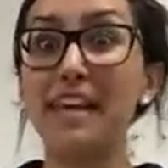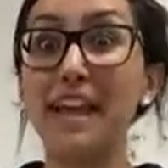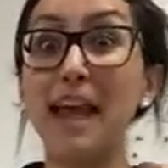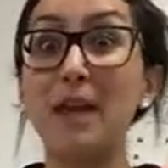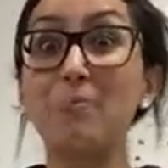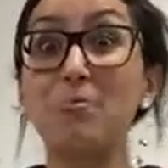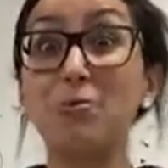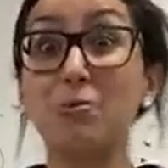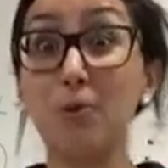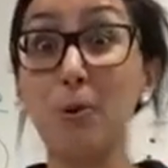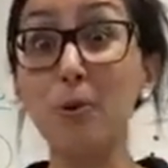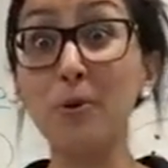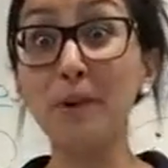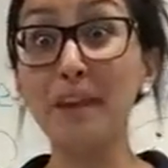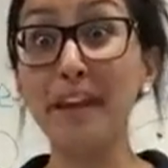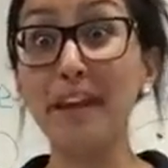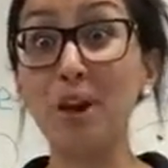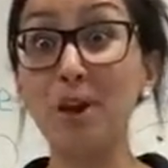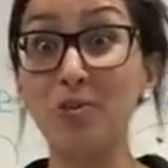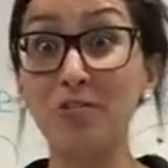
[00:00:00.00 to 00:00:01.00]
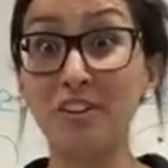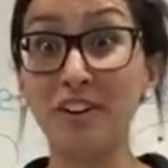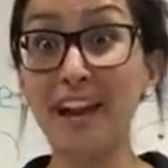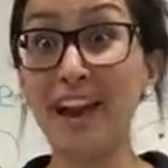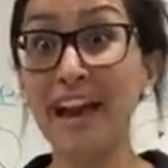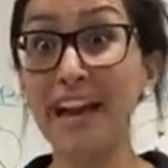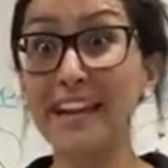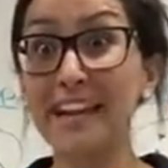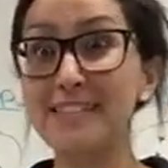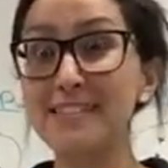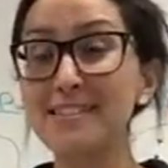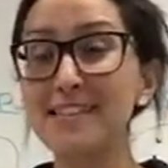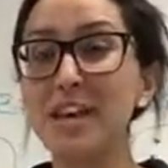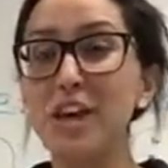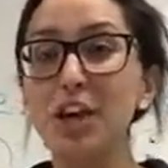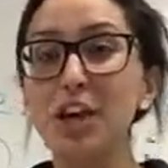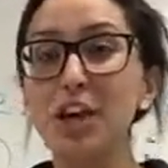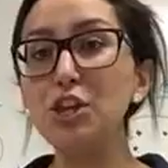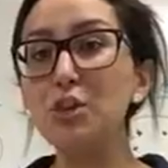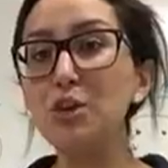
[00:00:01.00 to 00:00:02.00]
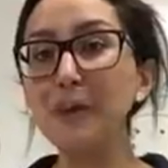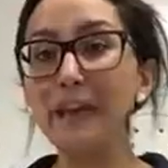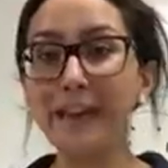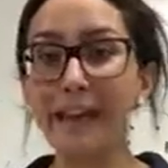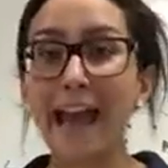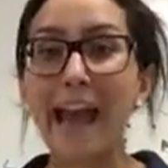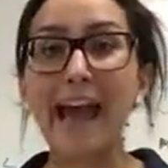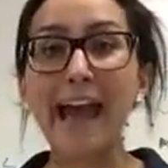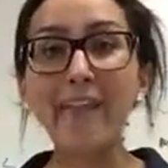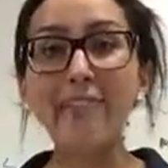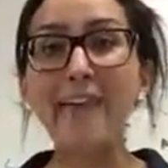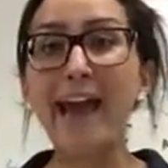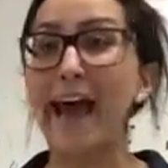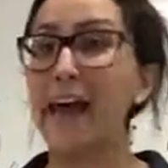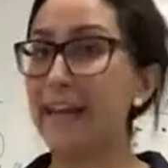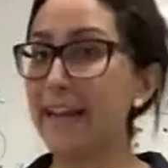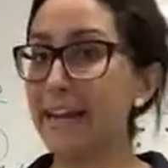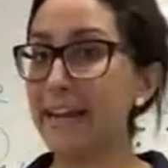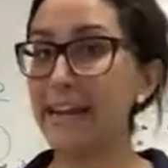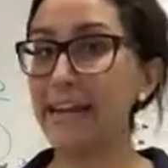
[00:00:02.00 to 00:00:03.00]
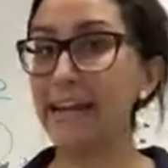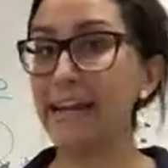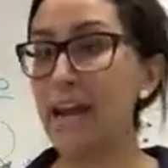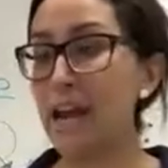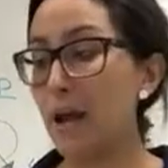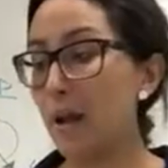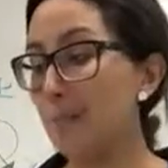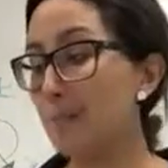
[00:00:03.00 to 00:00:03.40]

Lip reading: had broken overnight, you can add that in,